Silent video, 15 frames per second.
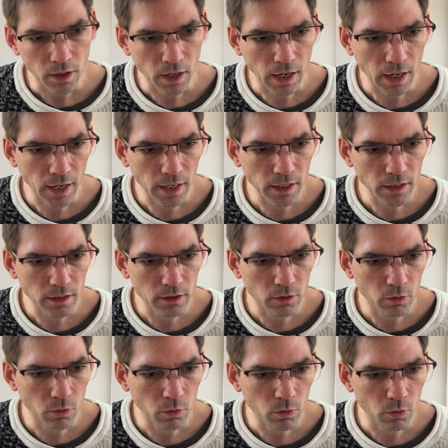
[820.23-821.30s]
I
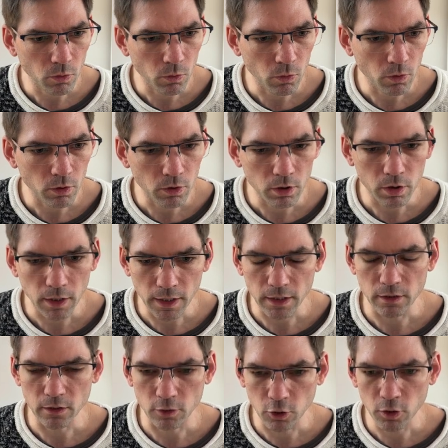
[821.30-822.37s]
like
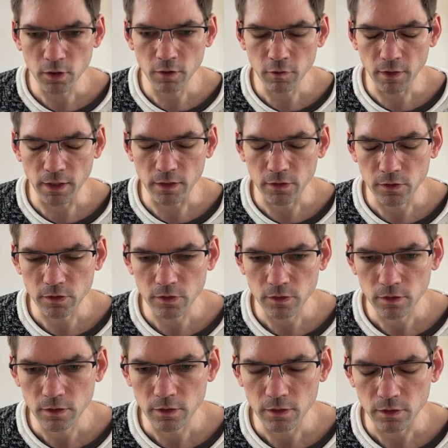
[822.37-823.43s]
the look of this.
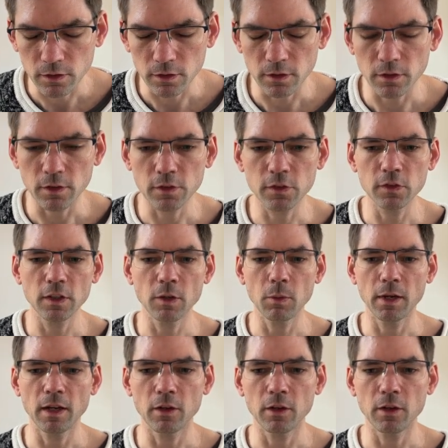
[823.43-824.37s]
Let's see what